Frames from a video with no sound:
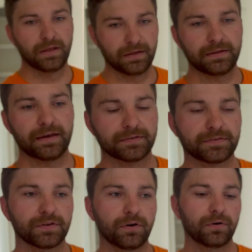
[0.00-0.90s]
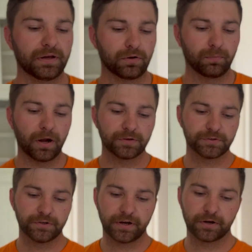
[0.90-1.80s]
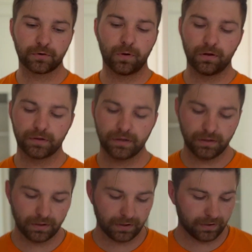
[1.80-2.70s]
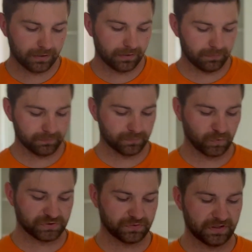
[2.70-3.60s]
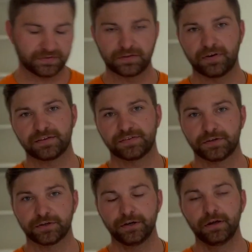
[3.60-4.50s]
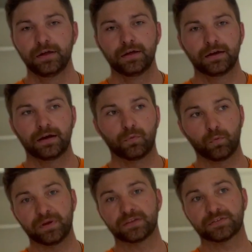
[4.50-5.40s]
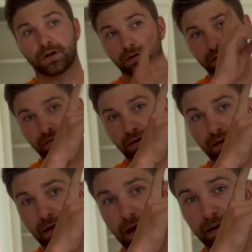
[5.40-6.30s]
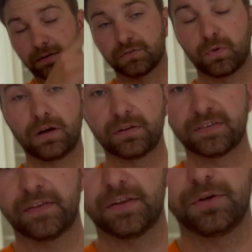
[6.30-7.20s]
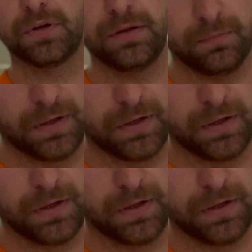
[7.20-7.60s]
Yes, so it'll monitor your air quality, which this device here will be installed in the attic as well inside the unit.